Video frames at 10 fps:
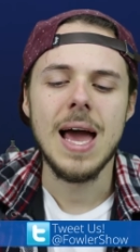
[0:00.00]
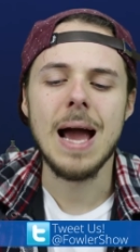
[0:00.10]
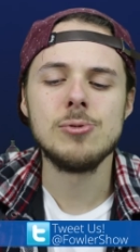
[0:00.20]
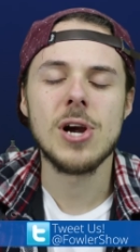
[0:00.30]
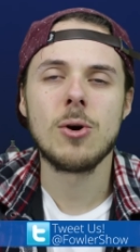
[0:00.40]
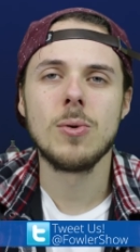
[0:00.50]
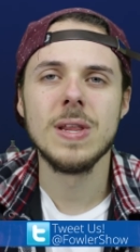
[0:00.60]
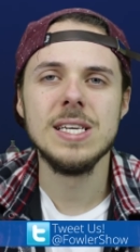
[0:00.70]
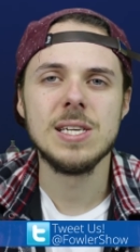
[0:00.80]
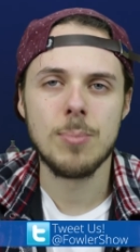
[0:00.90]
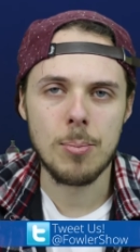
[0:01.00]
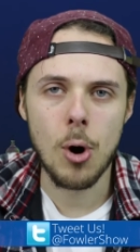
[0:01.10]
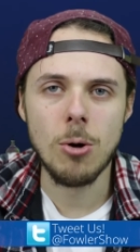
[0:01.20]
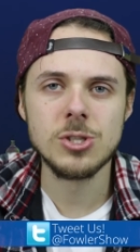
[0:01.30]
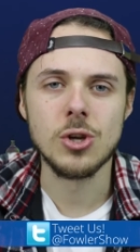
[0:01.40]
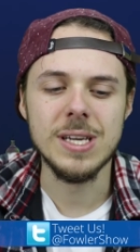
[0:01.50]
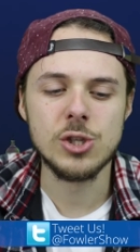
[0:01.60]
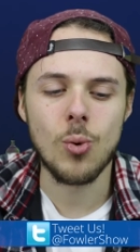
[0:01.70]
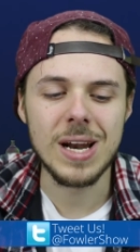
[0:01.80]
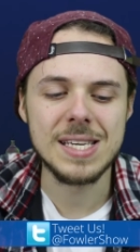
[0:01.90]
Amtrak released a proposal in
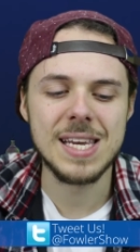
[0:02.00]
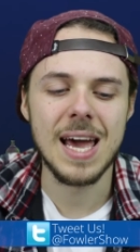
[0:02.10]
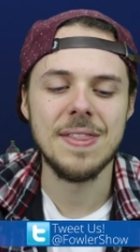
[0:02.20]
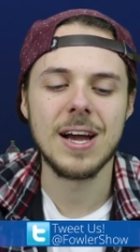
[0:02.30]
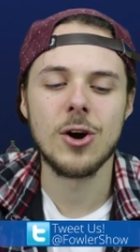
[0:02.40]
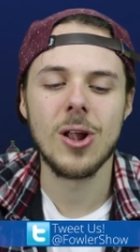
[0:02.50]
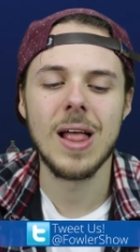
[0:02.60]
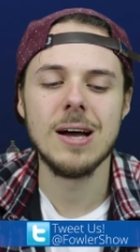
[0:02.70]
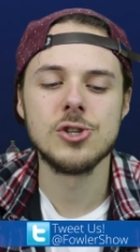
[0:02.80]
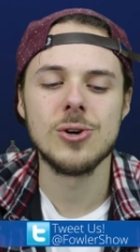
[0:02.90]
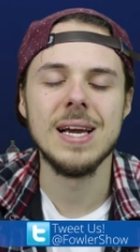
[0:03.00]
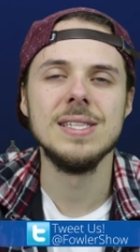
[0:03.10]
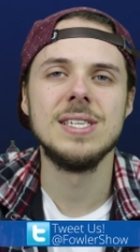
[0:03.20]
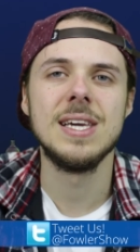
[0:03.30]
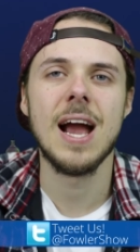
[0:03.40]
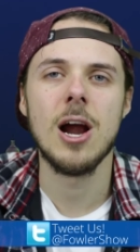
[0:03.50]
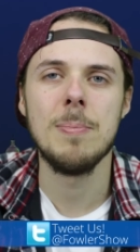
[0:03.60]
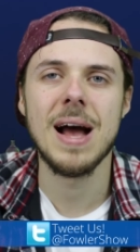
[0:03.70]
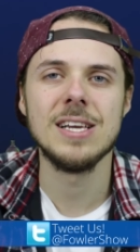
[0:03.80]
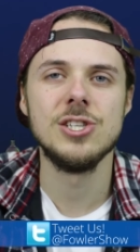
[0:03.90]
2010 that could allow trains to carry
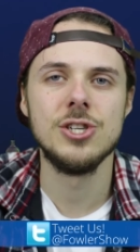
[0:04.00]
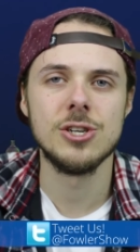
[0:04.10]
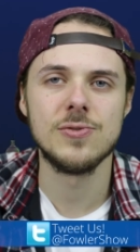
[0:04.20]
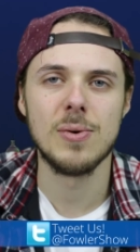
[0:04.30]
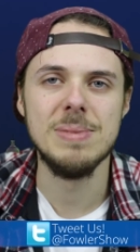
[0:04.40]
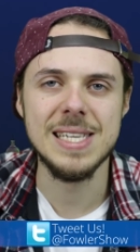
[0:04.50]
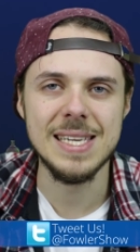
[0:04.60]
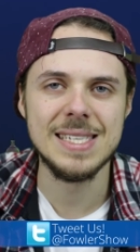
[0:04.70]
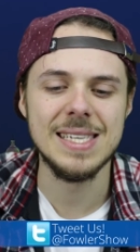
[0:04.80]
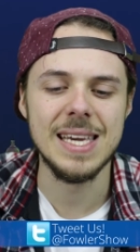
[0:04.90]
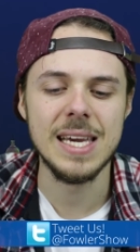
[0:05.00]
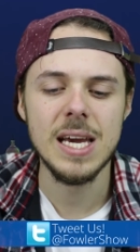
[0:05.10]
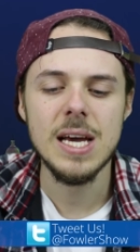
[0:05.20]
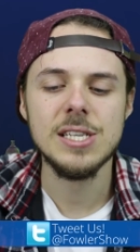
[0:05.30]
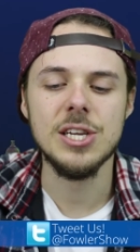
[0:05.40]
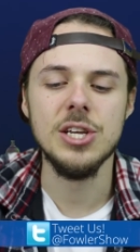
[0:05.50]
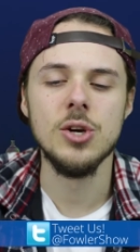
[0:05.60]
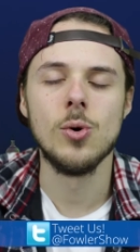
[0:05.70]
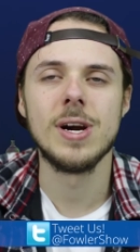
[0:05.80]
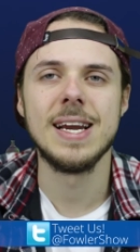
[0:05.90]
passengers from DC to New
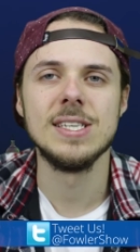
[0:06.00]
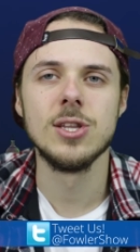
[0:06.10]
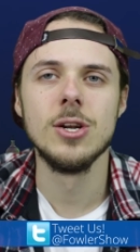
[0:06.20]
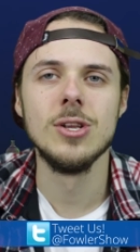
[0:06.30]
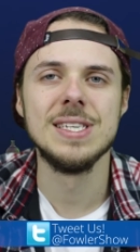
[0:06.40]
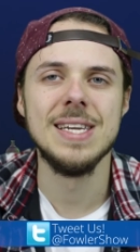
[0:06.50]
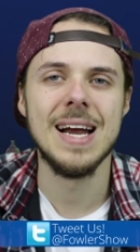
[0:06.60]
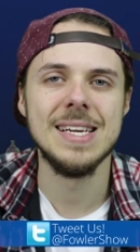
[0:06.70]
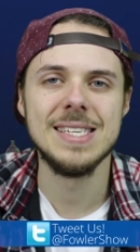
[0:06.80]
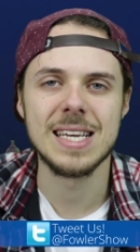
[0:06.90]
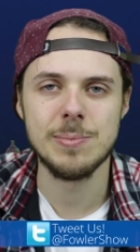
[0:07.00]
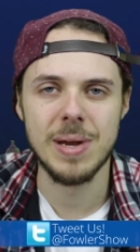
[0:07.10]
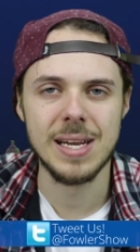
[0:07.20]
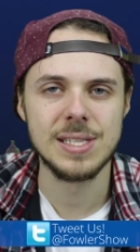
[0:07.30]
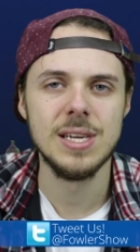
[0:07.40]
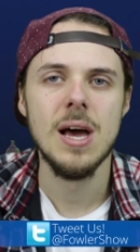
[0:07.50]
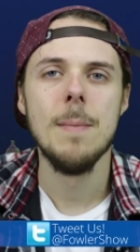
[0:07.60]
York in as little as 96 minutes.